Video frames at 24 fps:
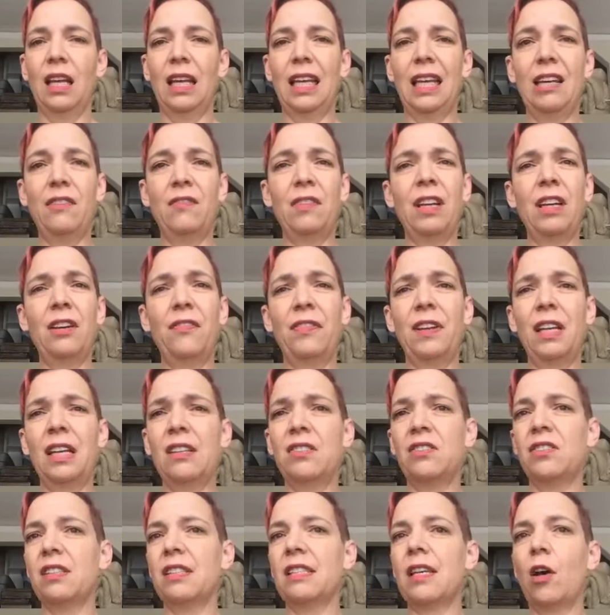even if it
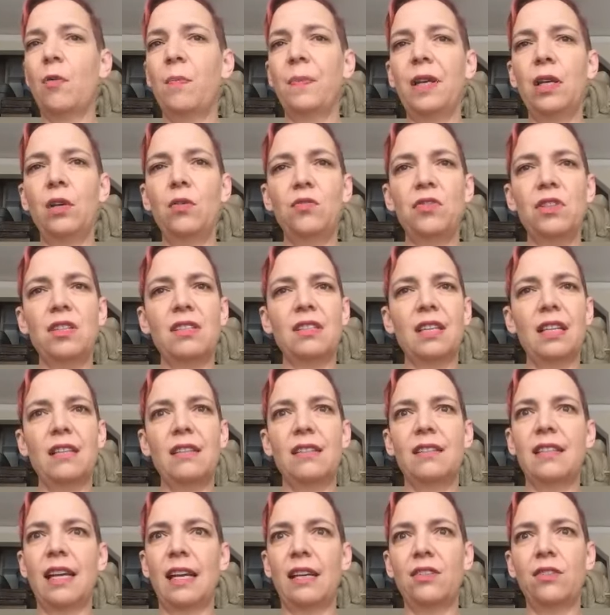is just helping you just like
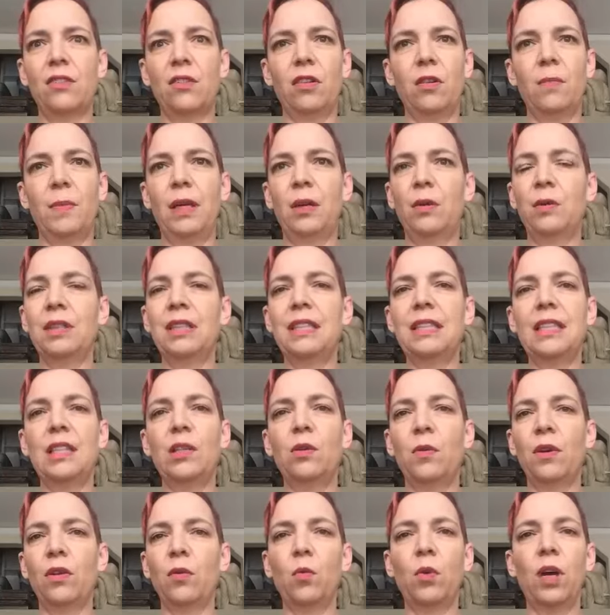center to be able to
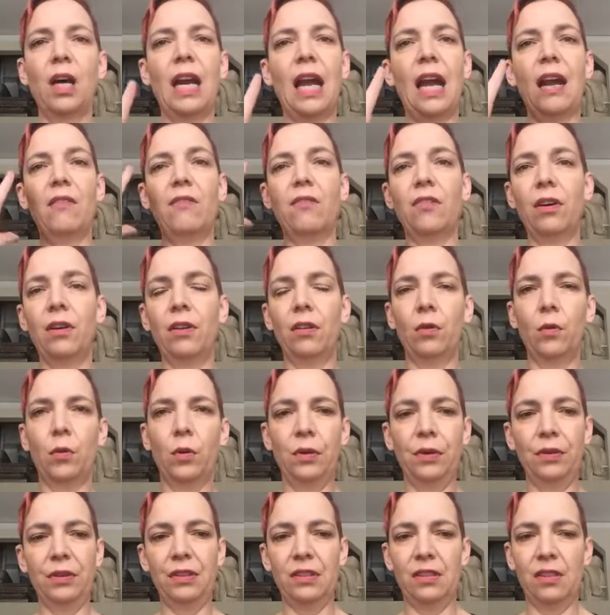deal with whatever in the
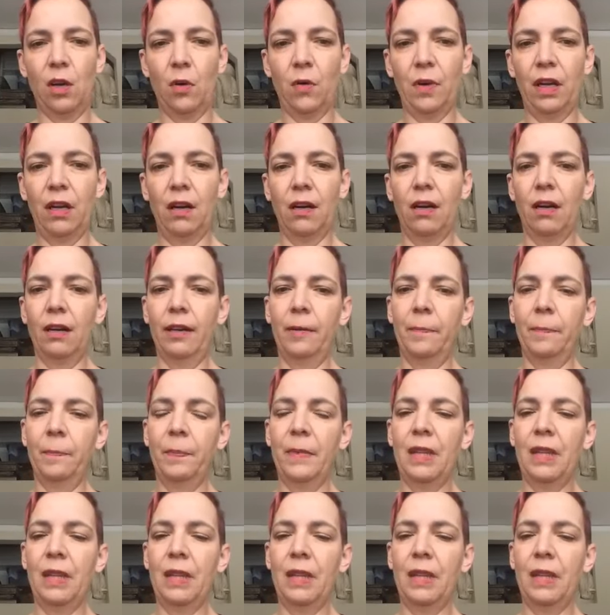world is going on.